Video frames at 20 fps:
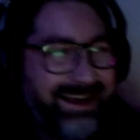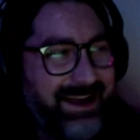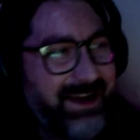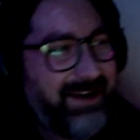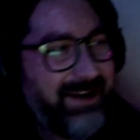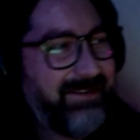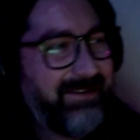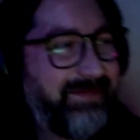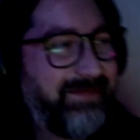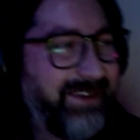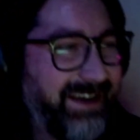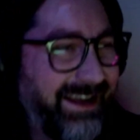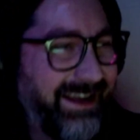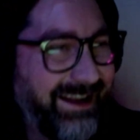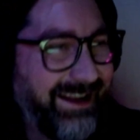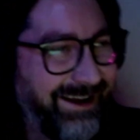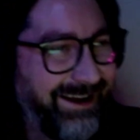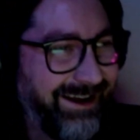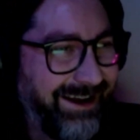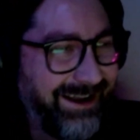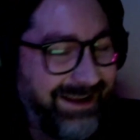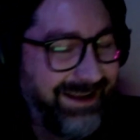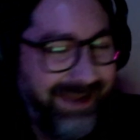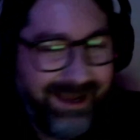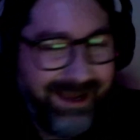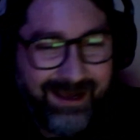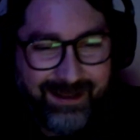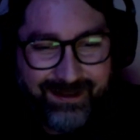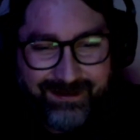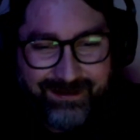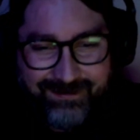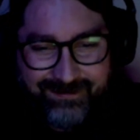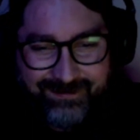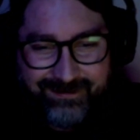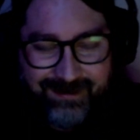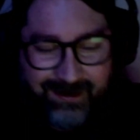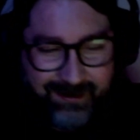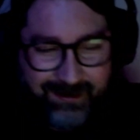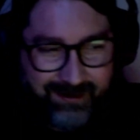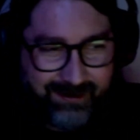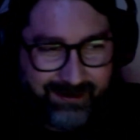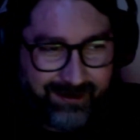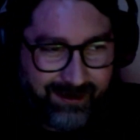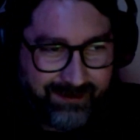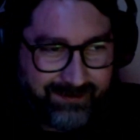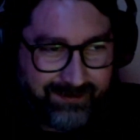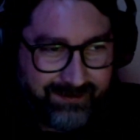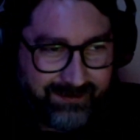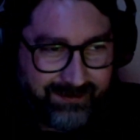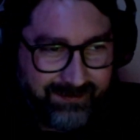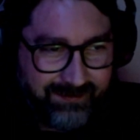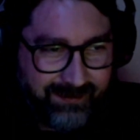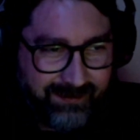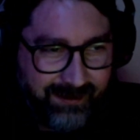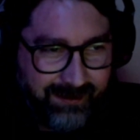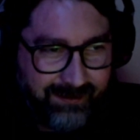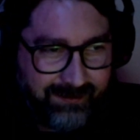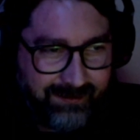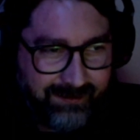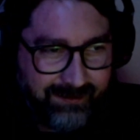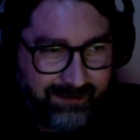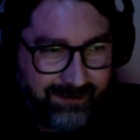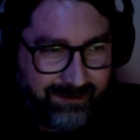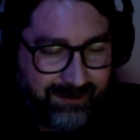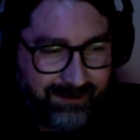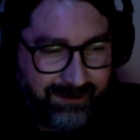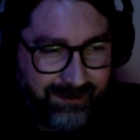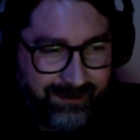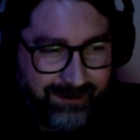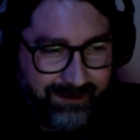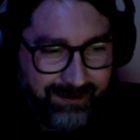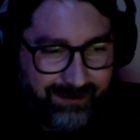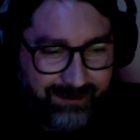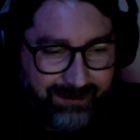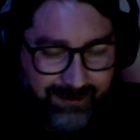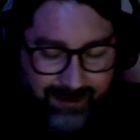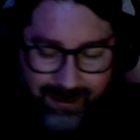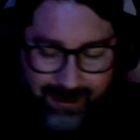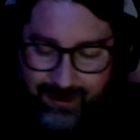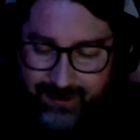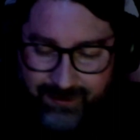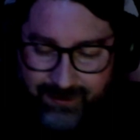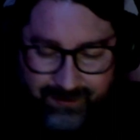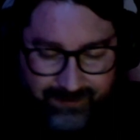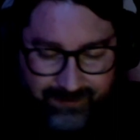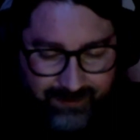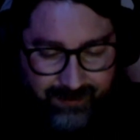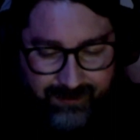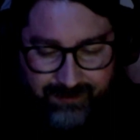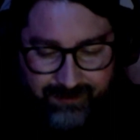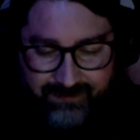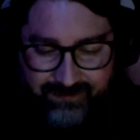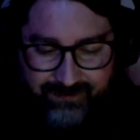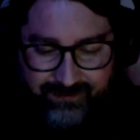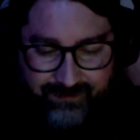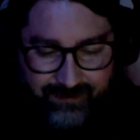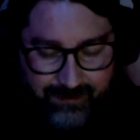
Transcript: But yeah, it's kind of got this like it's